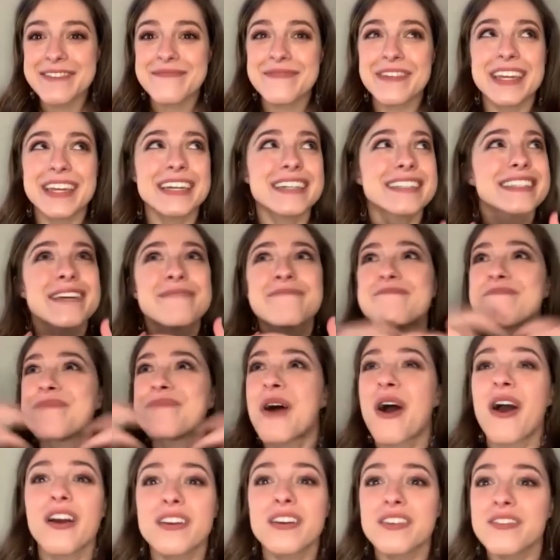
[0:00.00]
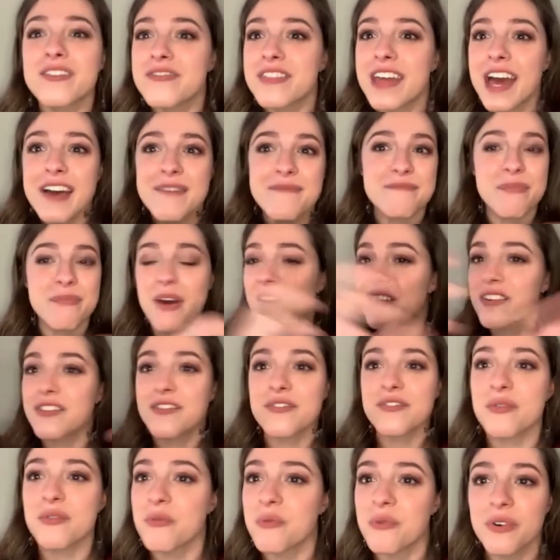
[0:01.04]
Because I'm part of that part of
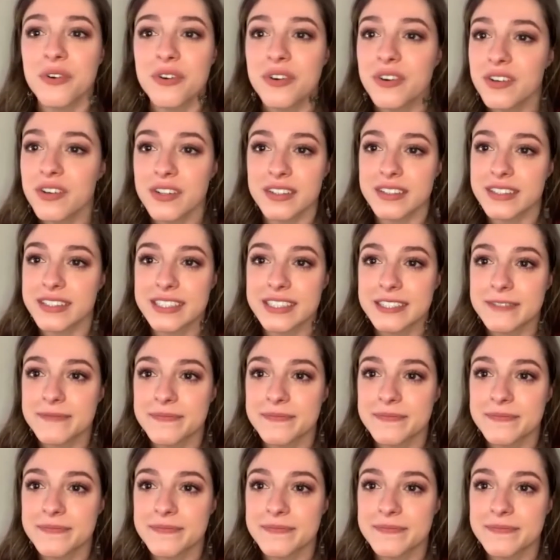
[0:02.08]
the world.